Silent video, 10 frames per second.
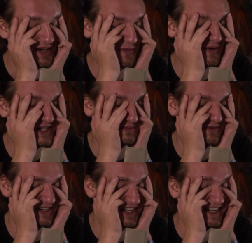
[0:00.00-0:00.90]

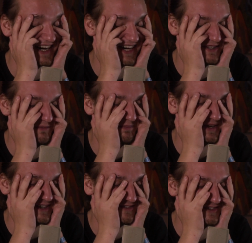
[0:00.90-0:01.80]
whispering a cat to
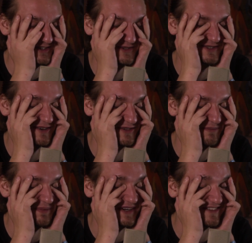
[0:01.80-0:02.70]
two times
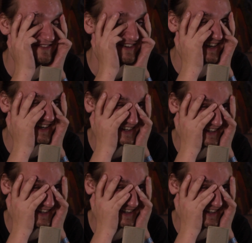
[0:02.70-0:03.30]
of paedophilia.